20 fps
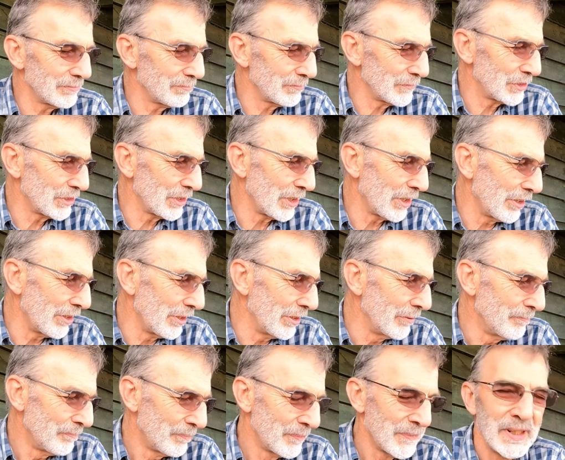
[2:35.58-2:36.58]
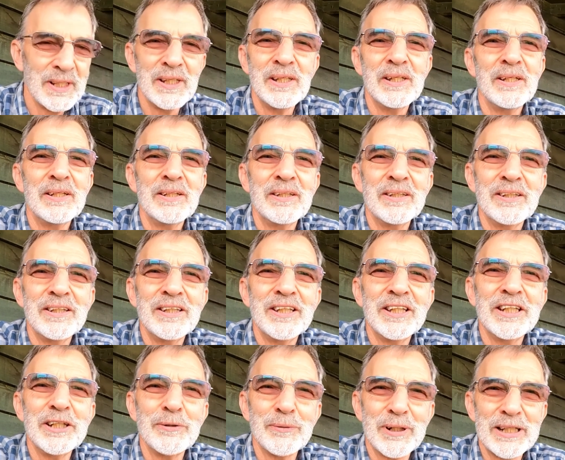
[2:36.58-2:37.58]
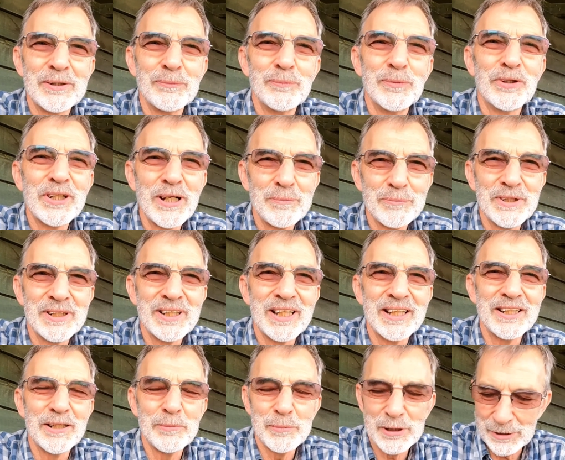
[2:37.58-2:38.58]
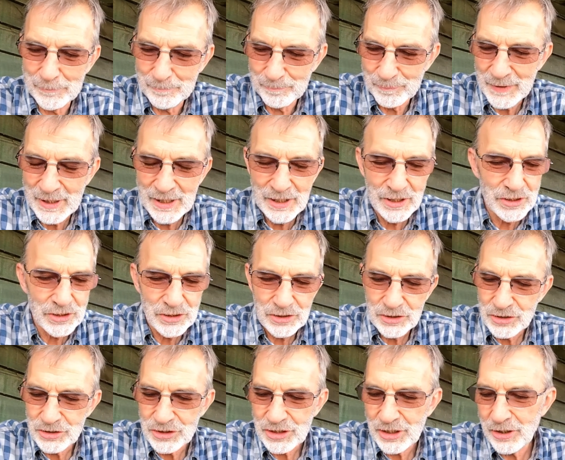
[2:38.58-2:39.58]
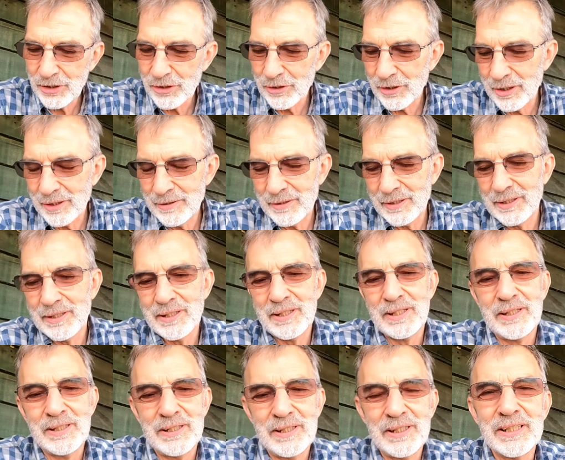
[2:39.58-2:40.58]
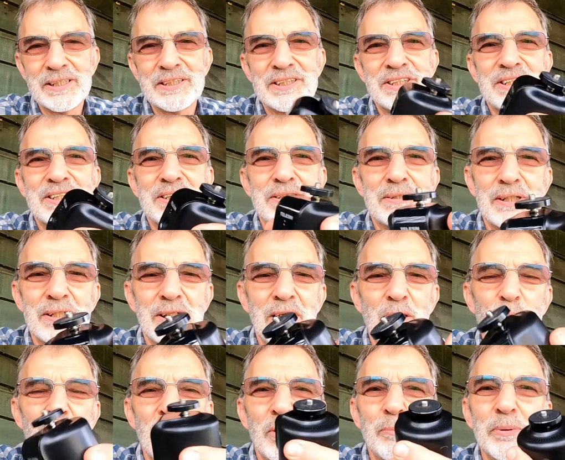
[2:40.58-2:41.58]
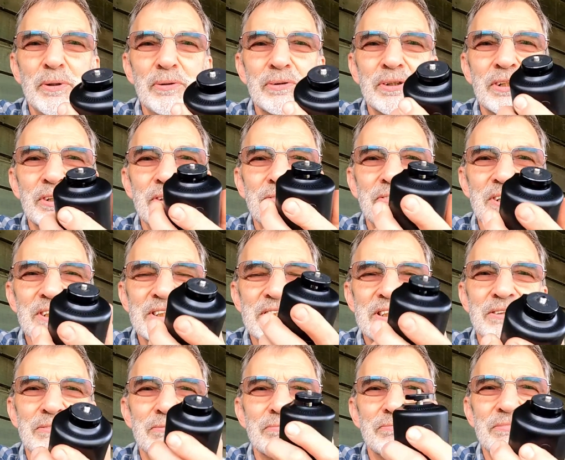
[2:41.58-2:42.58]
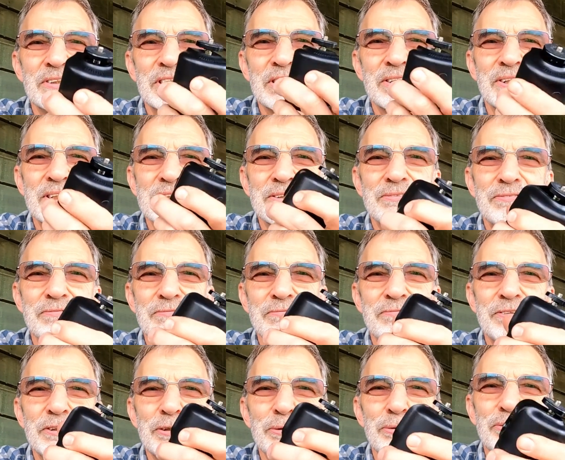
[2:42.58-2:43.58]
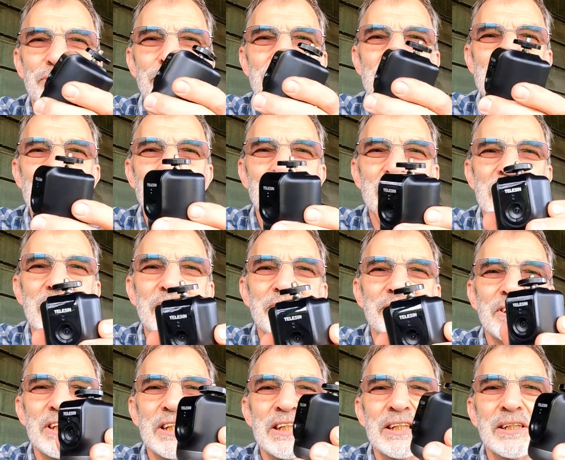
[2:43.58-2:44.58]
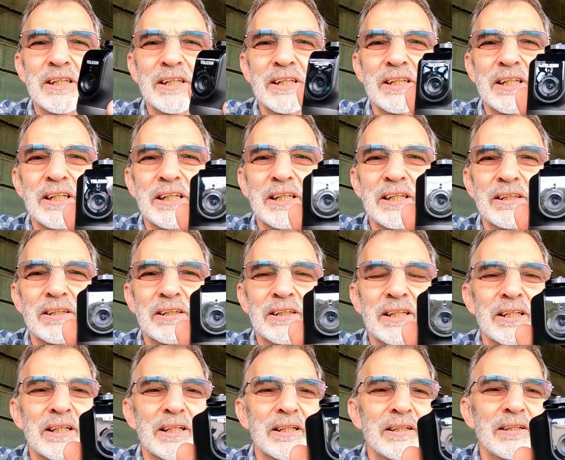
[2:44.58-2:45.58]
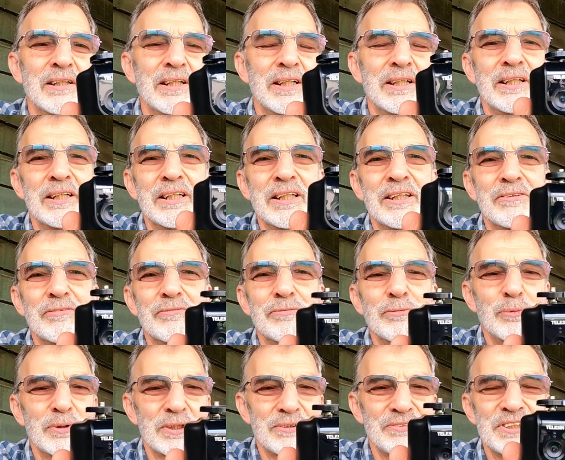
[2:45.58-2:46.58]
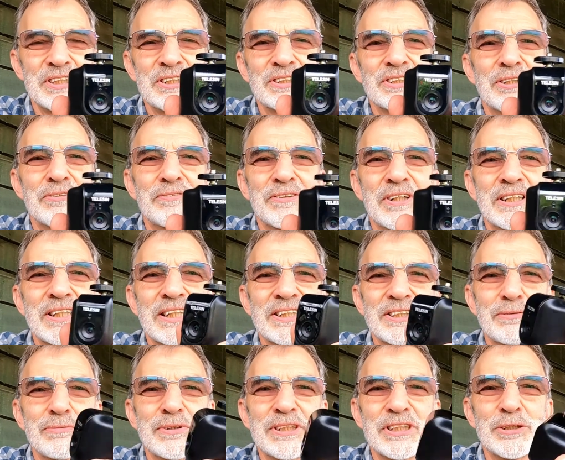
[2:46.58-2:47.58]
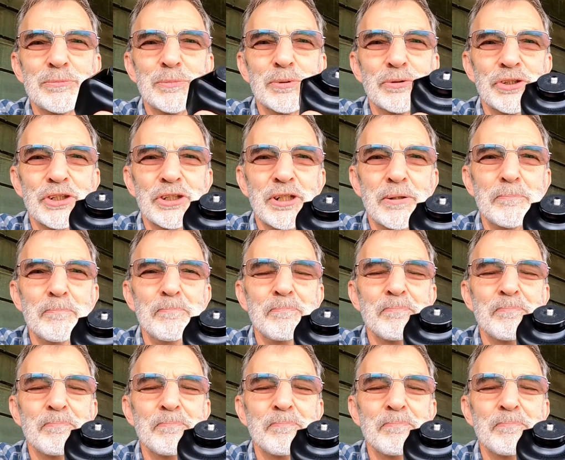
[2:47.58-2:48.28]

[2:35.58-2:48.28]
So anyway, we'll come to that in a minute. So it's a well-built little device. It feels reasonably heavy, and from what I've seen so far does a reasonable job.